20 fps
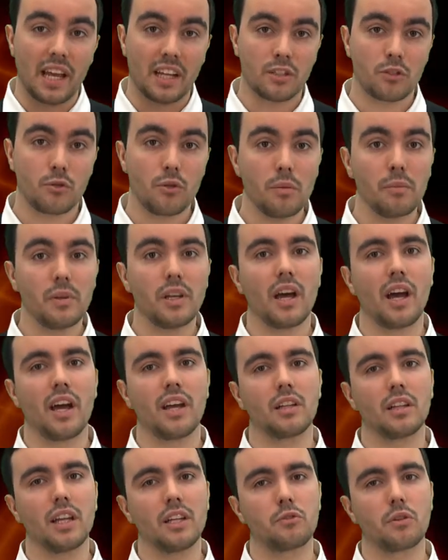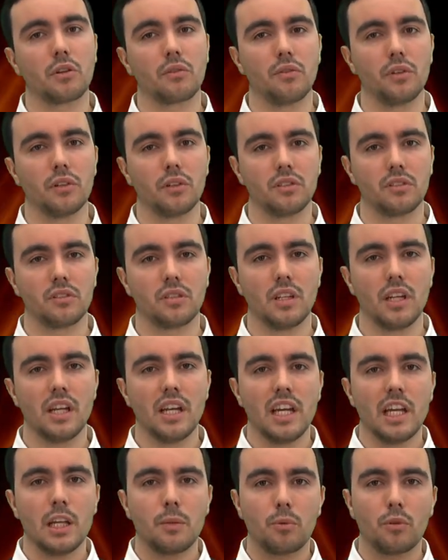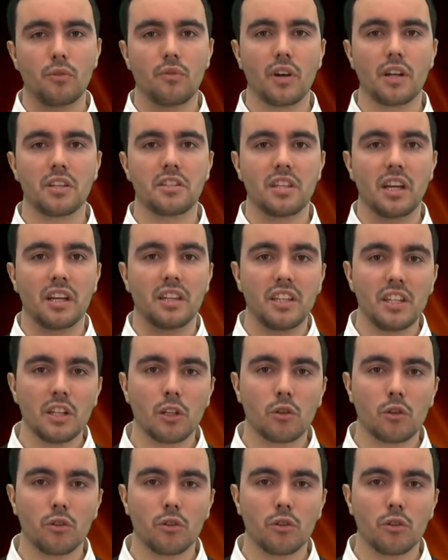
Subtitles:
extremely high electric fields, it provides the ideal